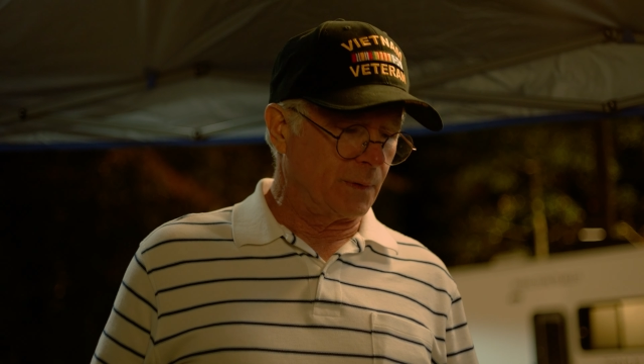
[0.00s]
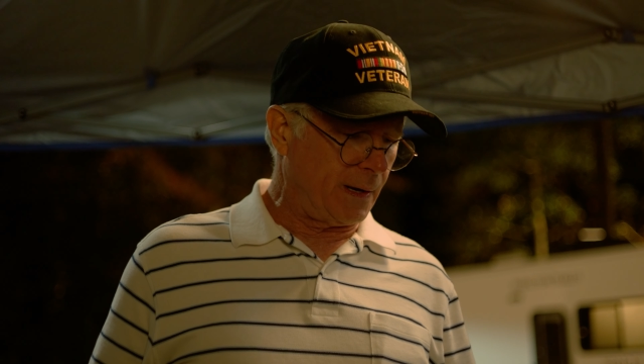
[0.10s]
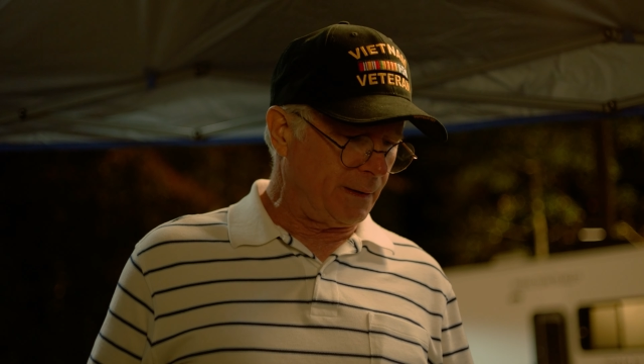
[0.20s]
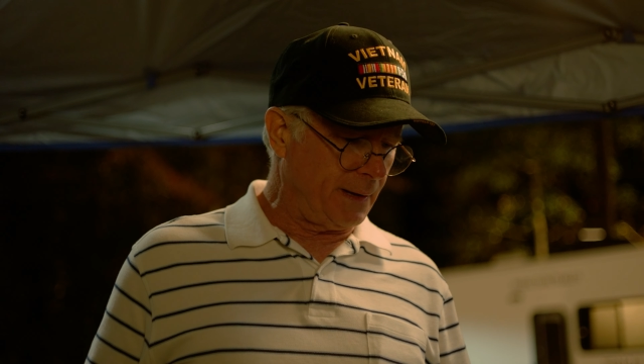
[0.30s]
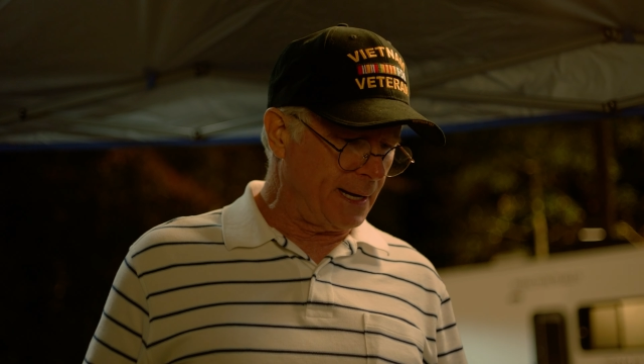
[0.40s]

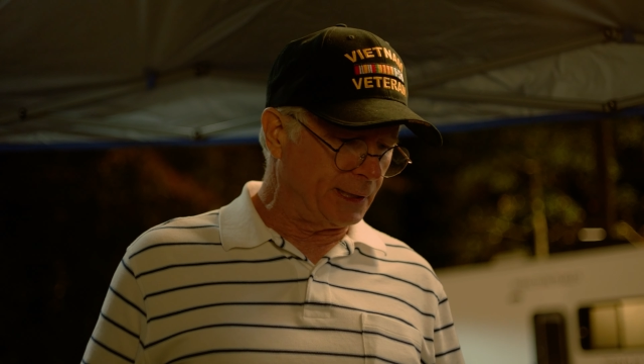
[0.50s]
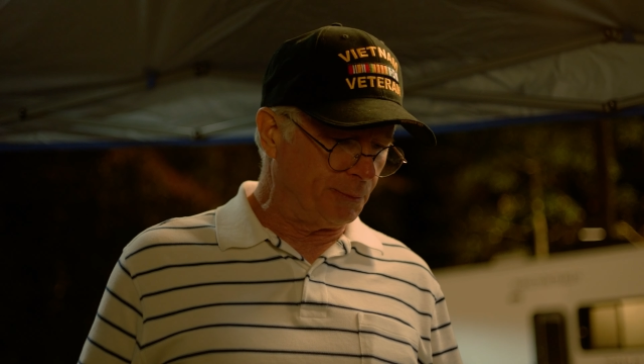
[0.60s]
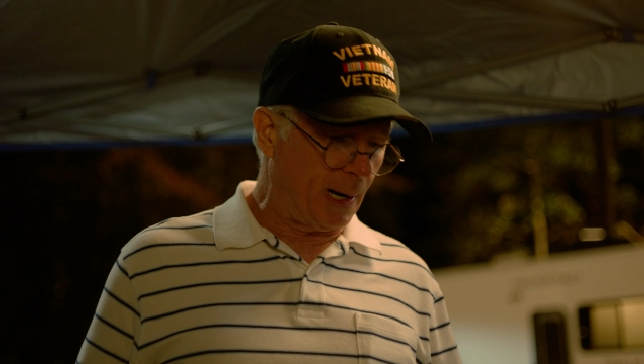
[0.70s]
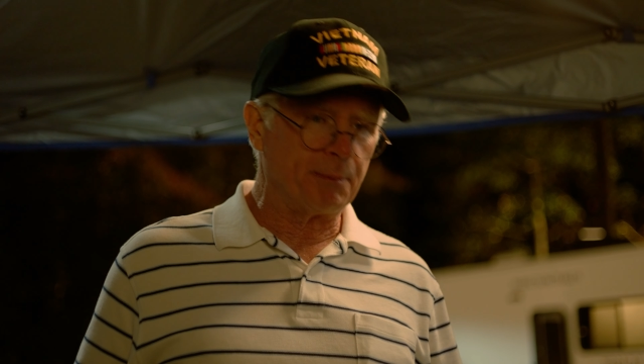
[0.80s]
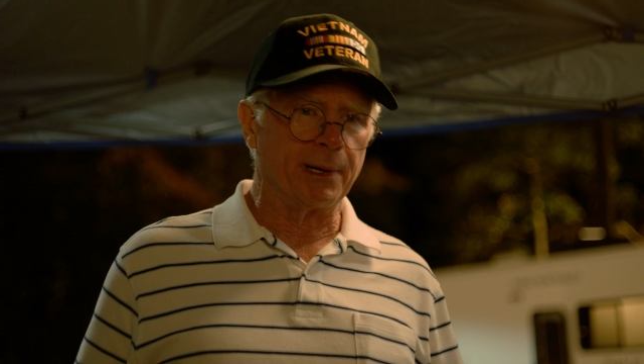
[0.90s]
Well, age
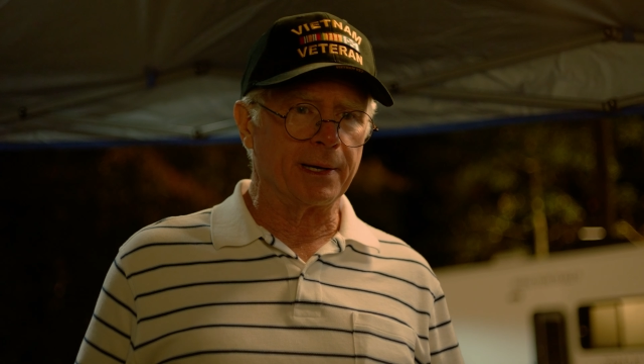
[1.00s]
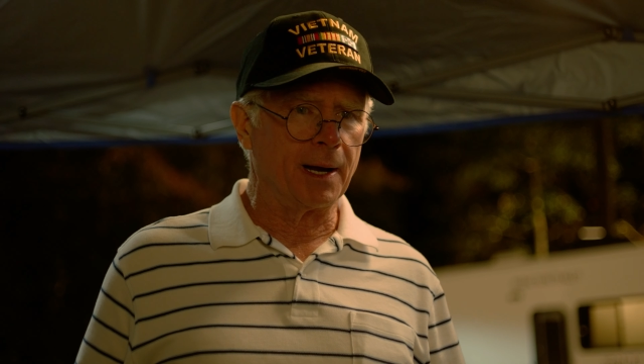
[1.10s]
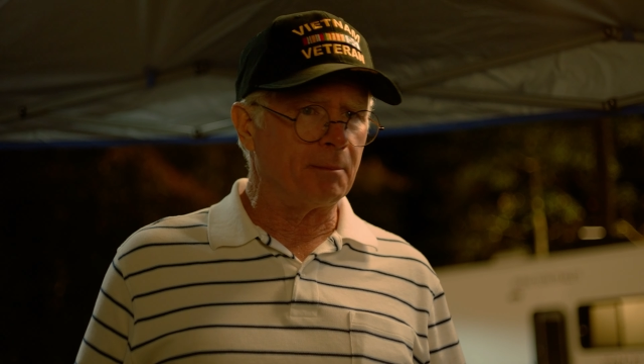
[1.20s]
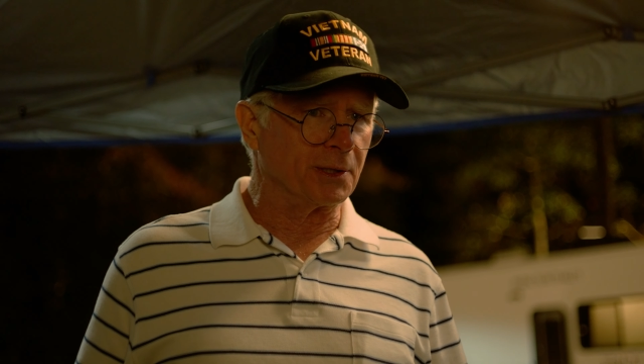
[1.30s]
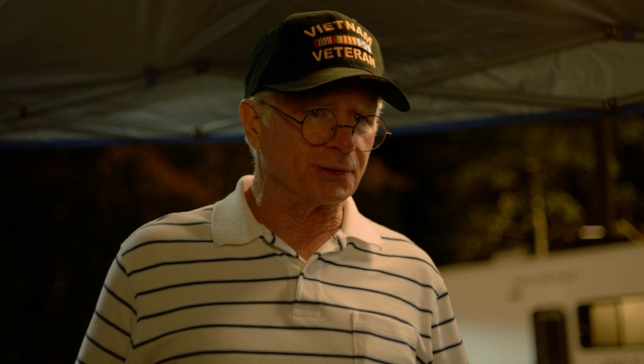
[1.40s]
might be a
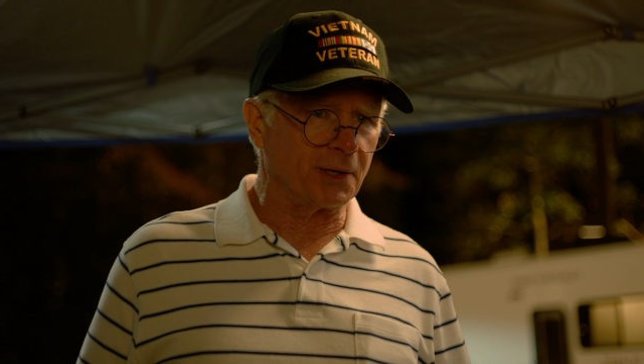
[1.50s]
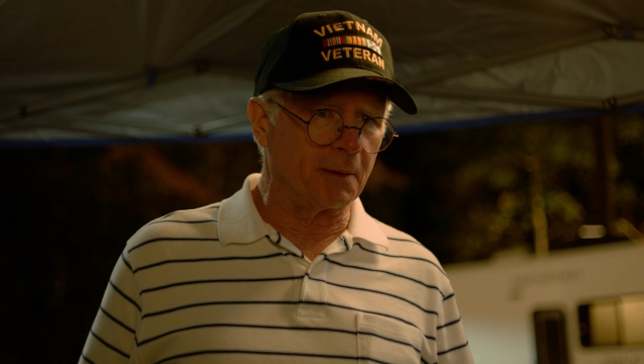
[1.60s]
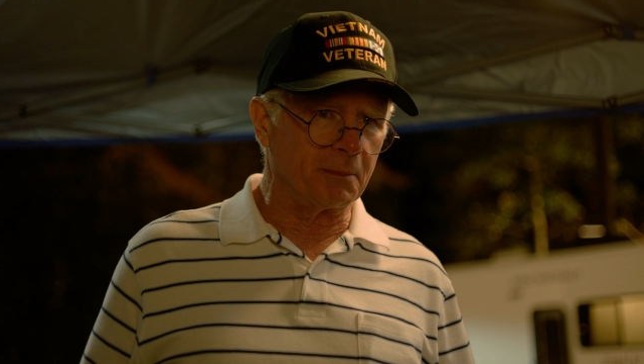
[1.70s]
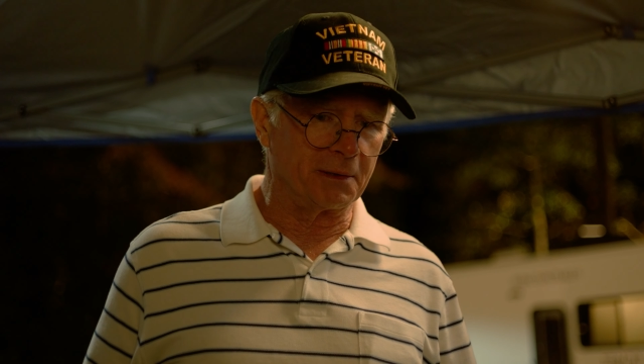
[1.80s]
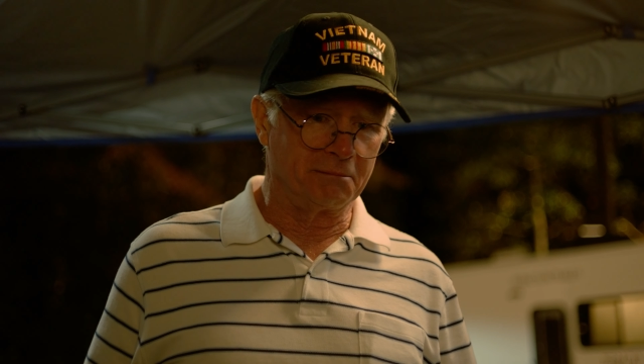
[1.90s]
number,
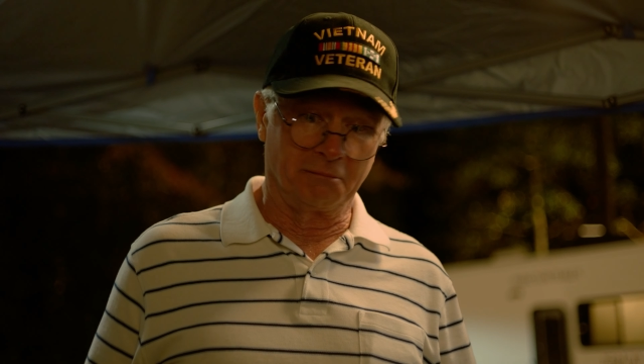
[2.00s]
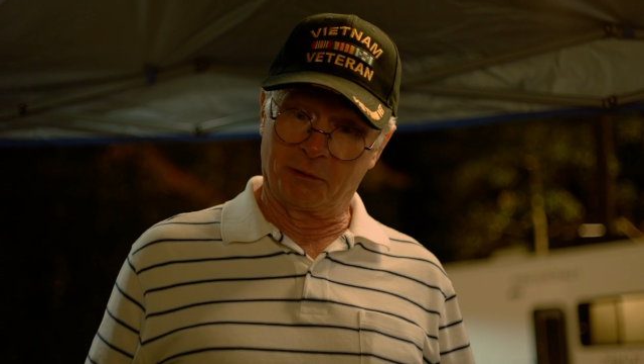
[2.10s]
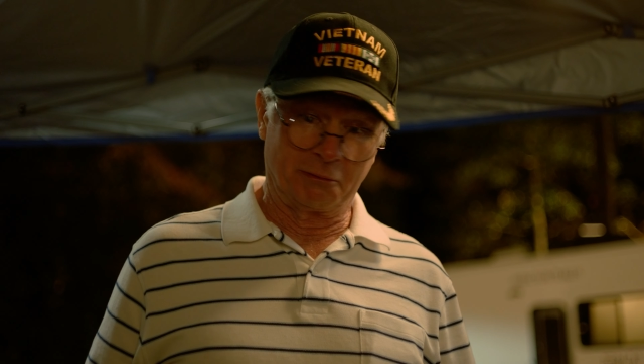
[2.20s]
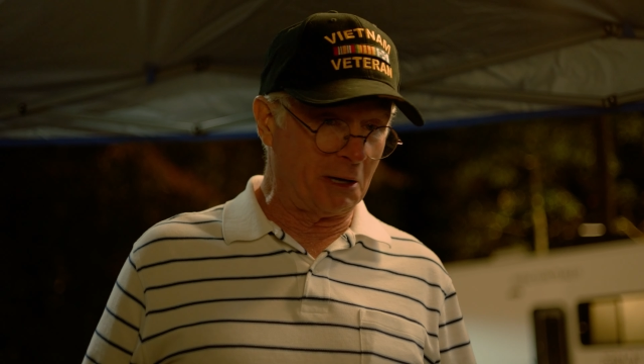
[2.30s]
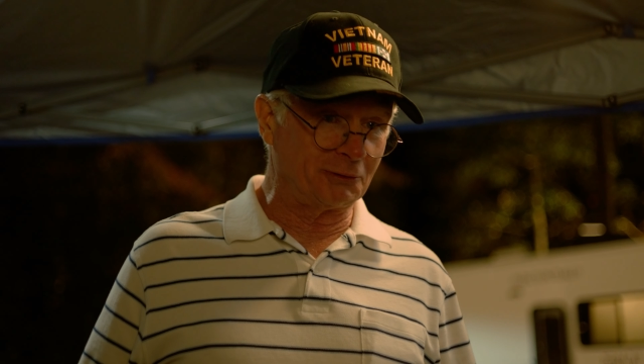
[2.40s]
son,
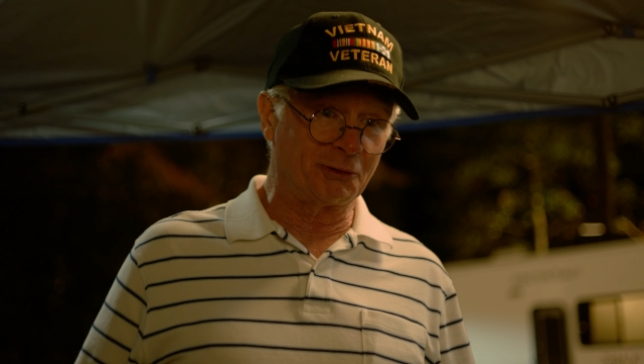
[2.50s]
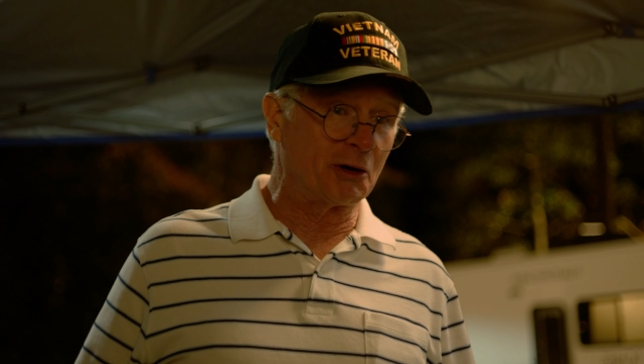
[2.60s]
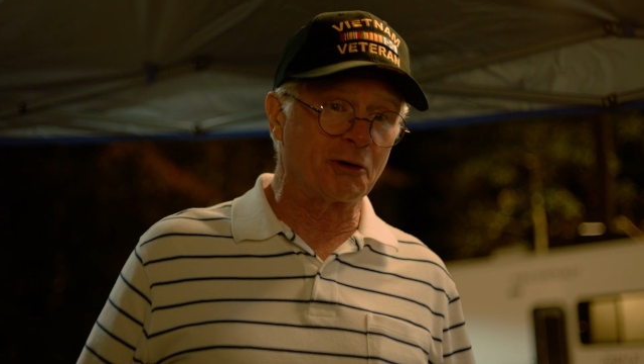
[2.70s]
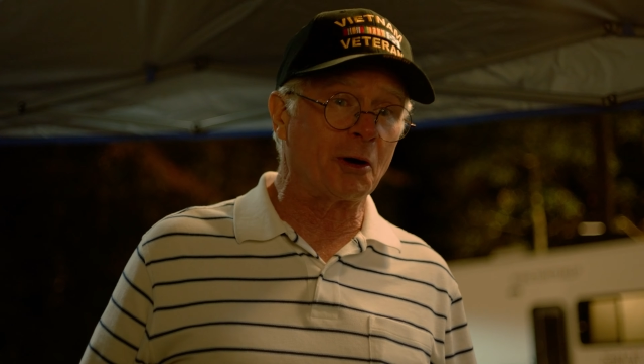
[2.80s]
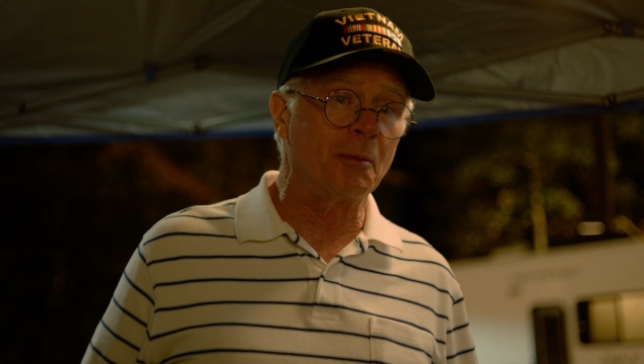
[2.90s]
but doesn't
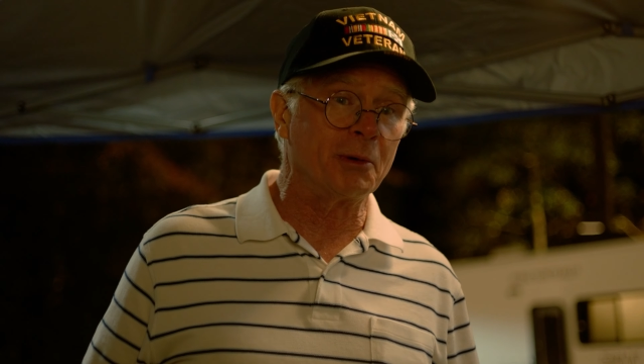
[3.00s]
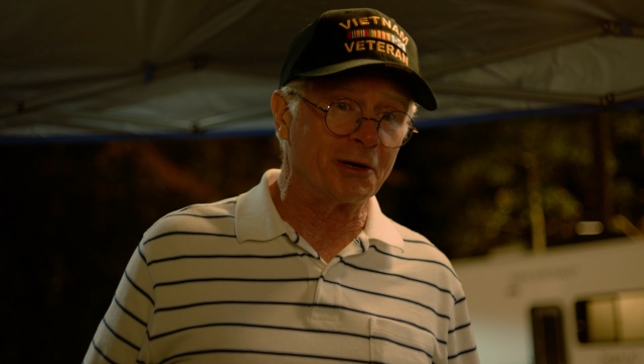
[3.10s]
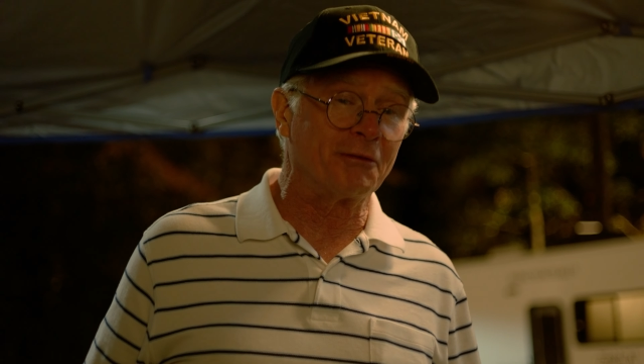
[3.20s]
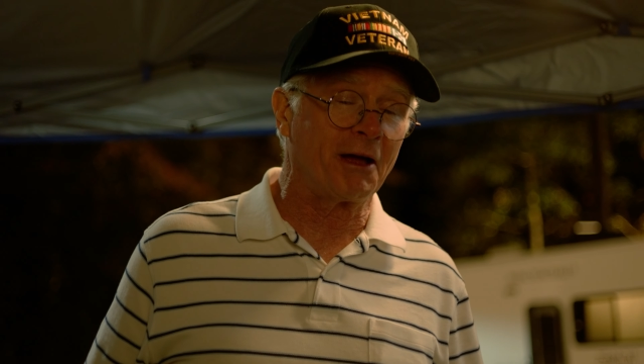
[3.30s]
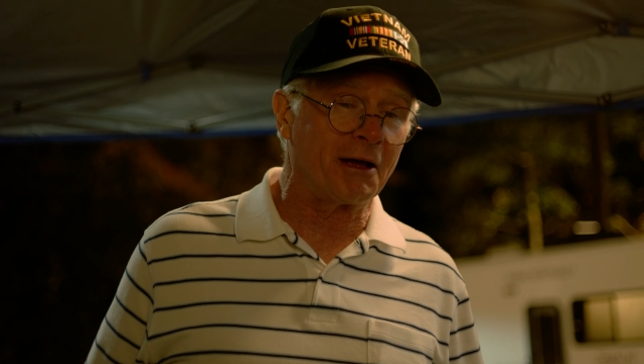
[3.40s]
determine
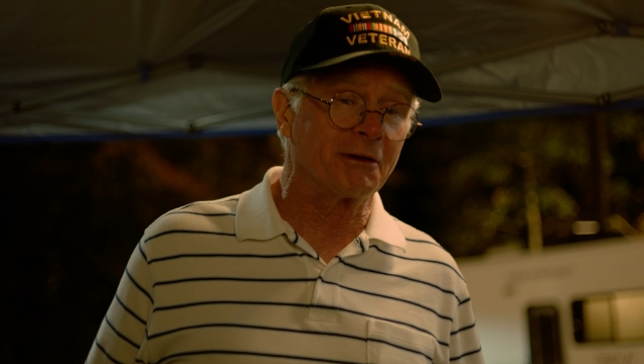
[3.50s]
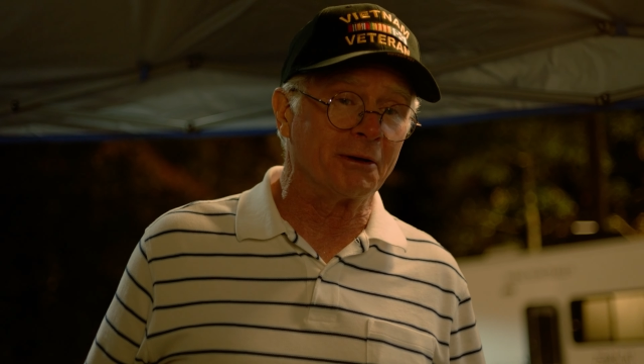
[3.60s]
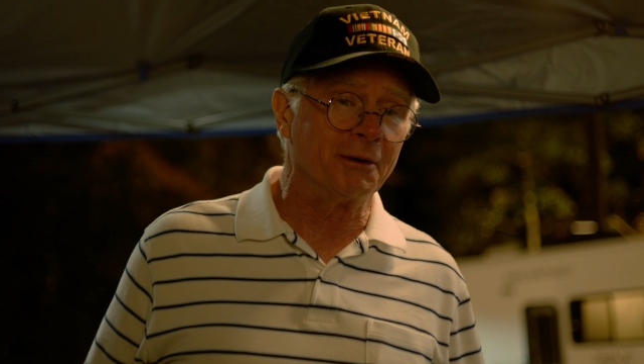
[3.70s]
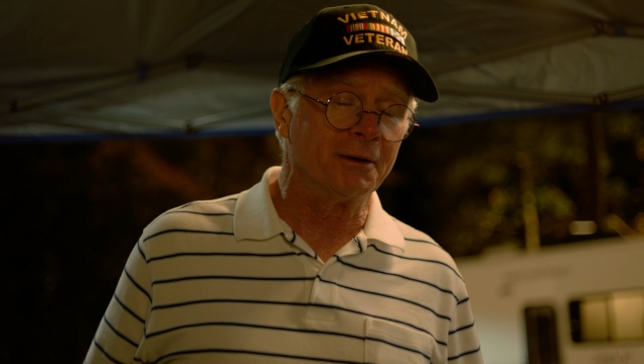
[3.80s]
your value.